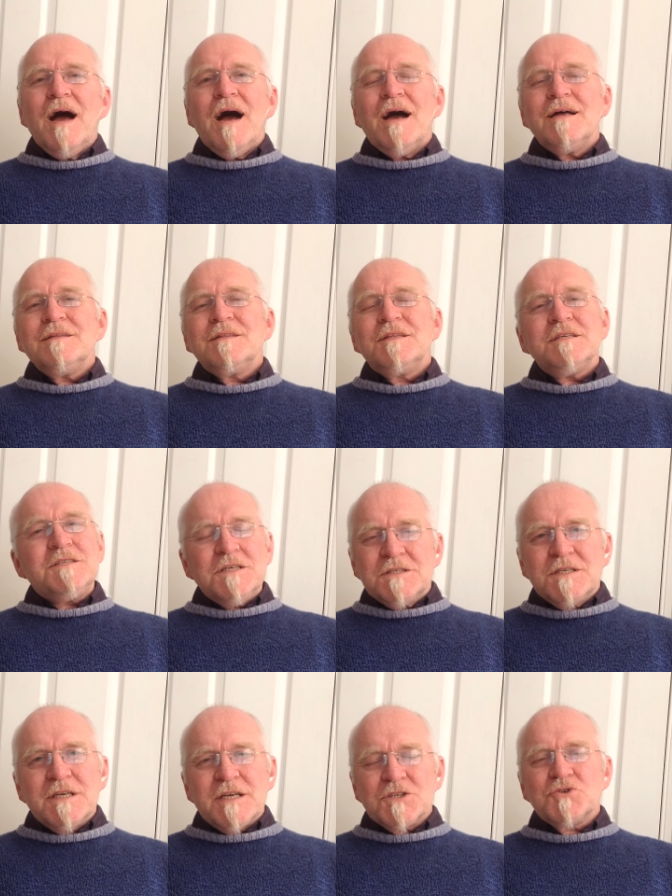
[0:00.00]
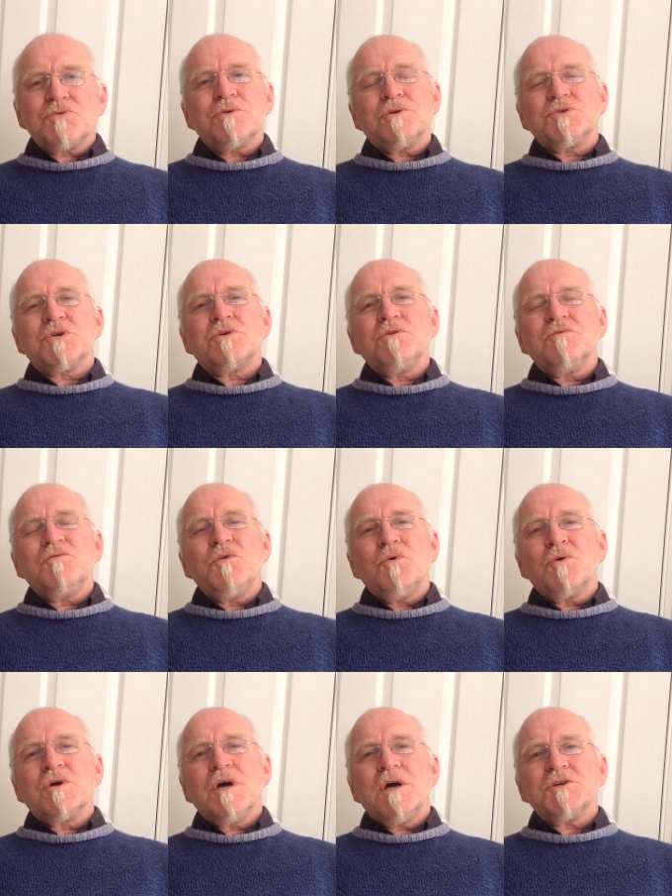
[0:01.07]
And this is the astrological
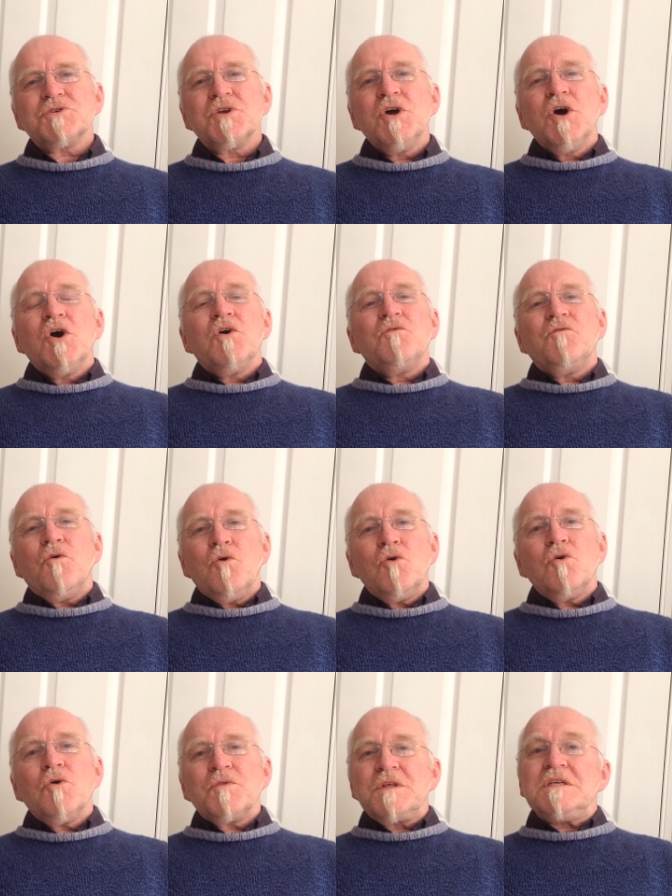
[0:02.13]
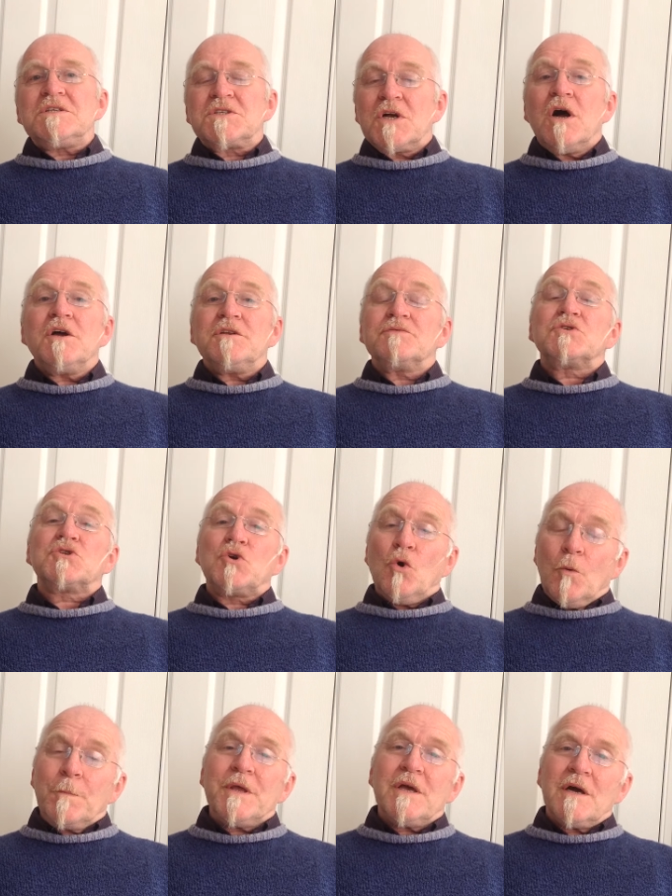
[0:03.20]
forecast for the sign of
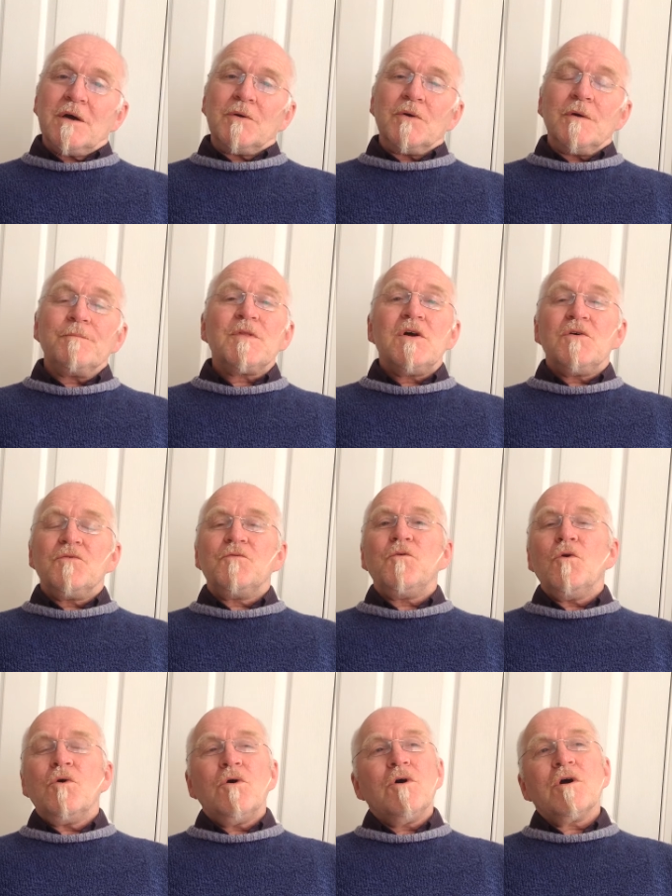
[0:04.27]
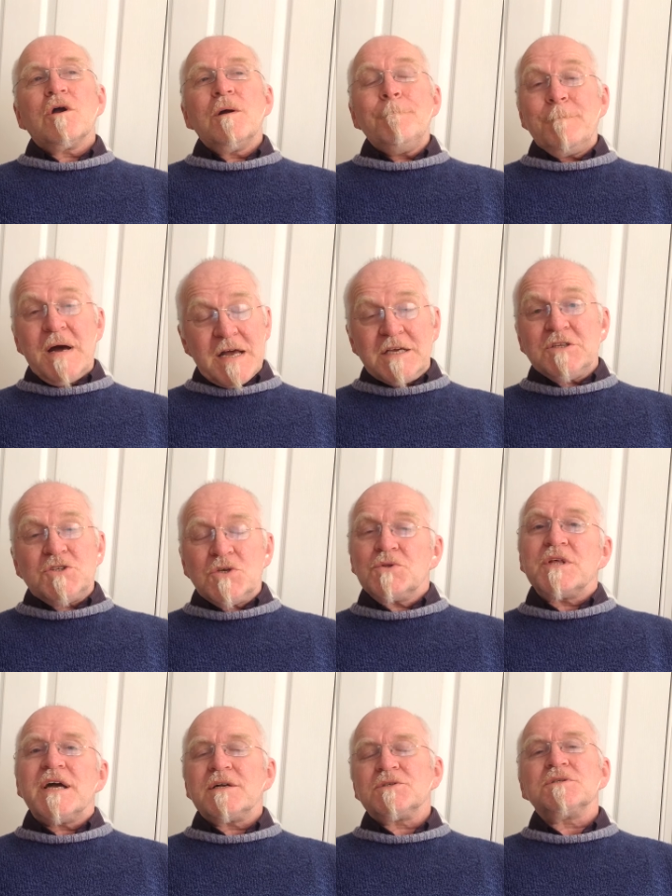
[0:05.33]
Scorpio for May
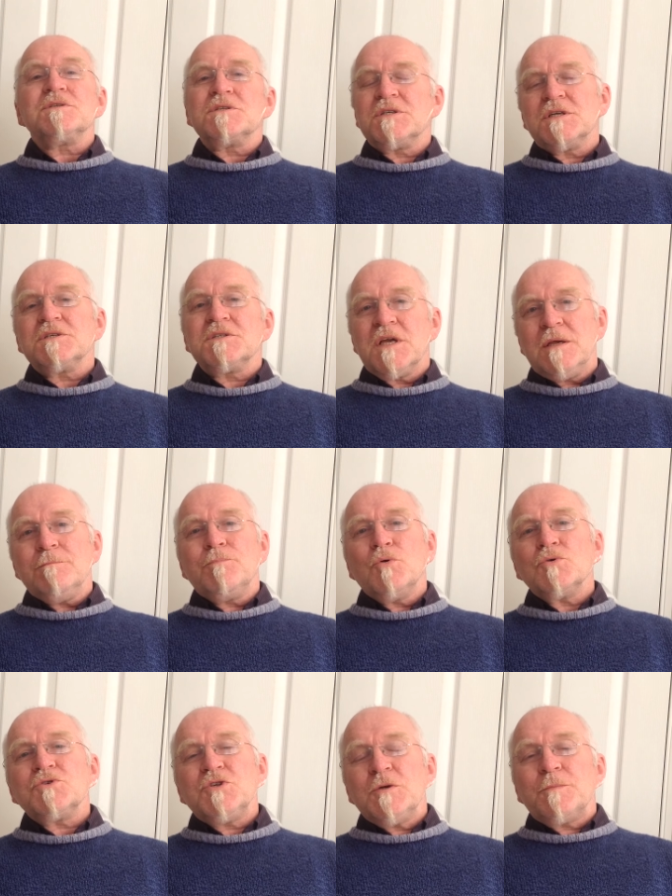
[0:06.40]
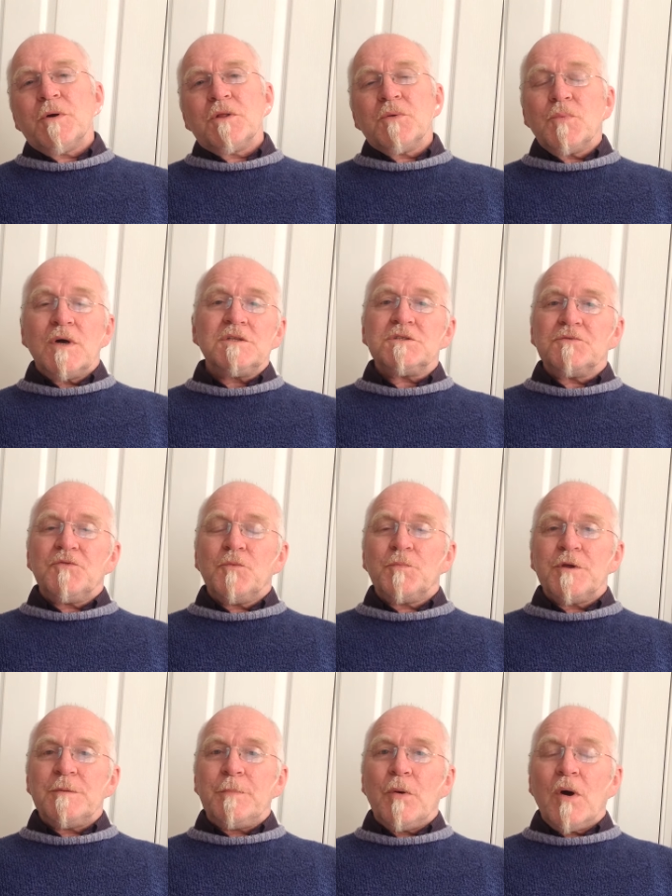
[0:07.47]
2016, brought to you by the wonderful
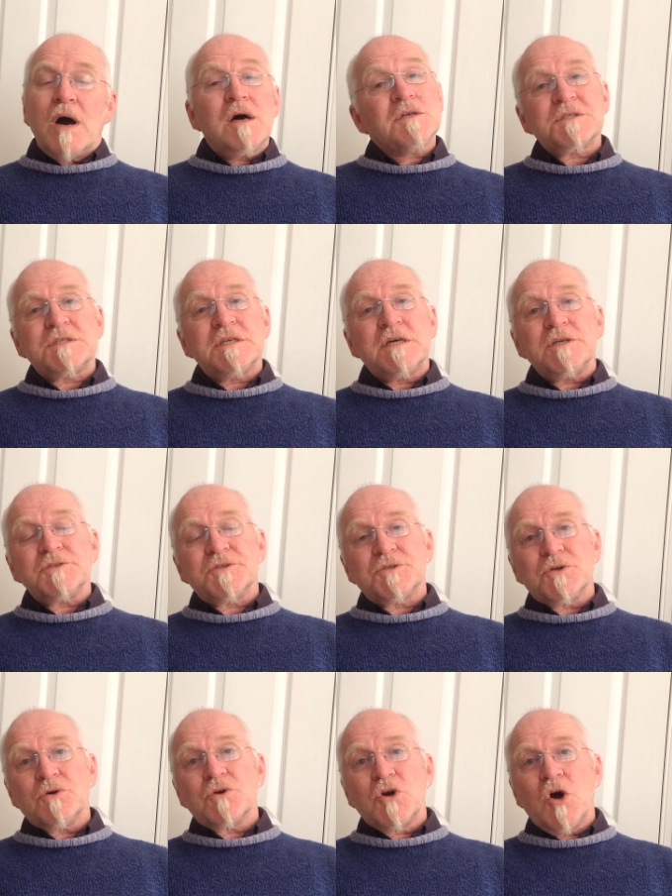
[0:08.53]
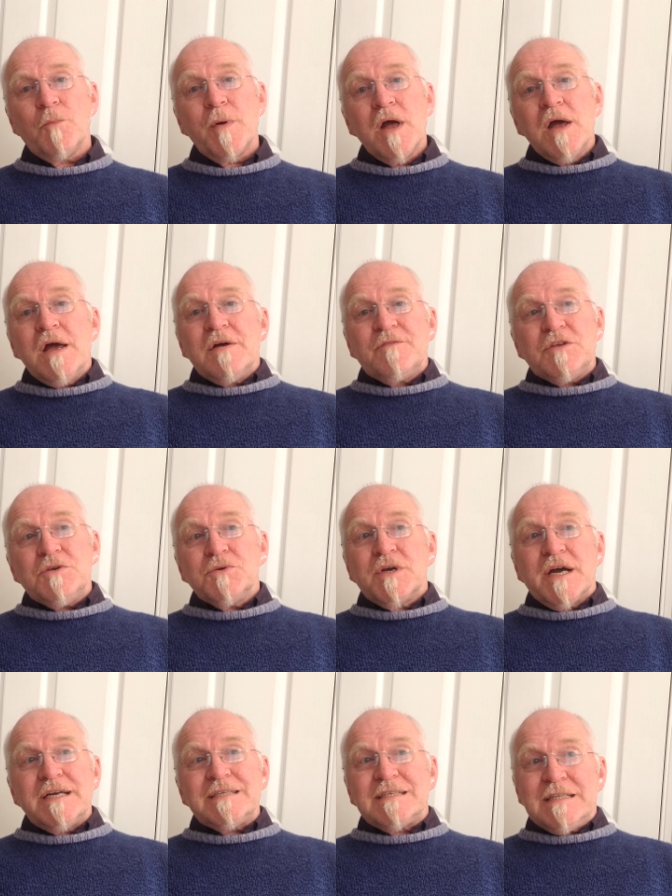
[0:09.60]
people at AskTheAnswer.com, the
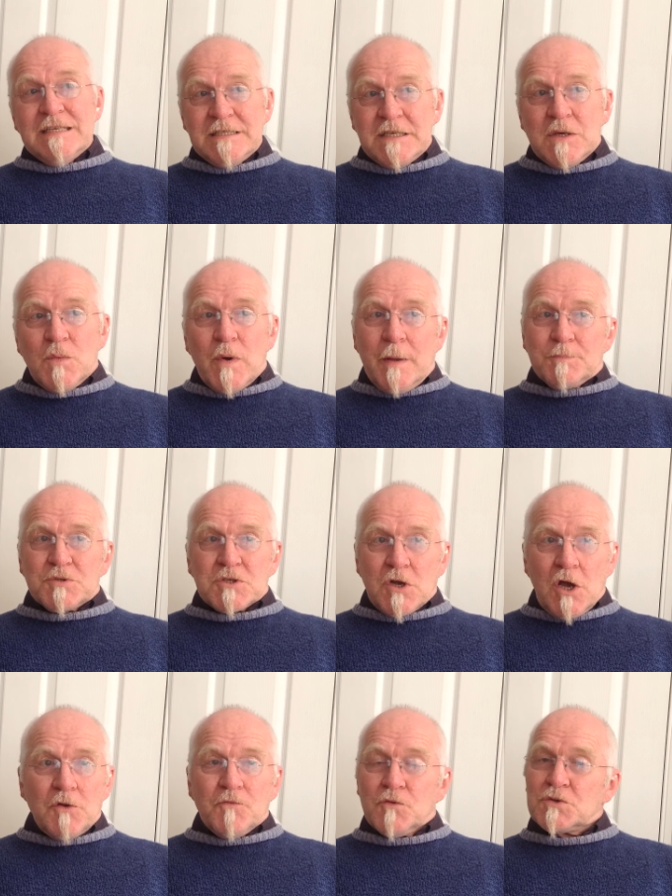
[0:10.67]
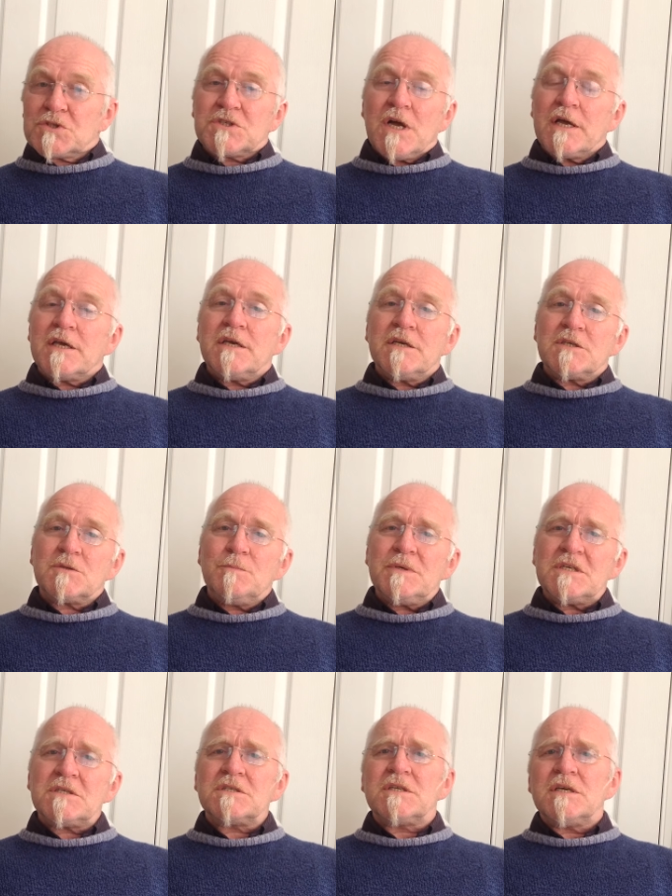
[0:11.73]
UK's leading website for psychics,
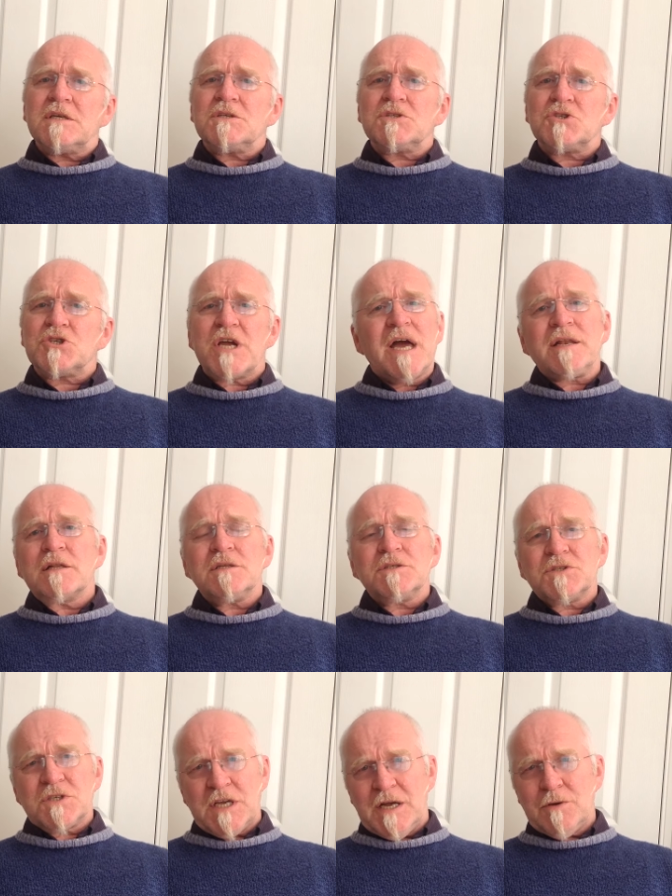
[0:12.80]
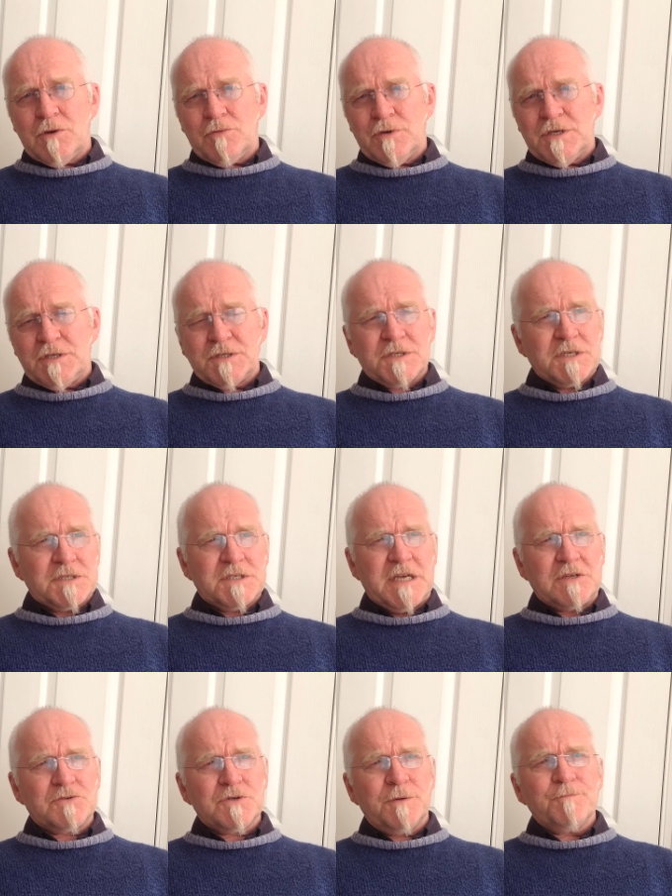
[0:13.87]
mystics, channelers, tarot readers,
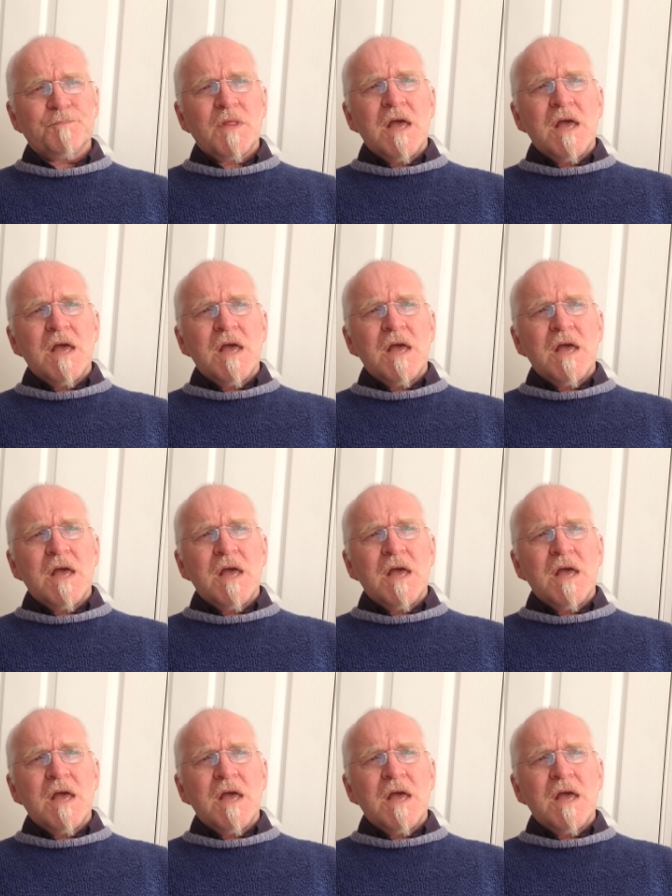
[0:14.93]
etc.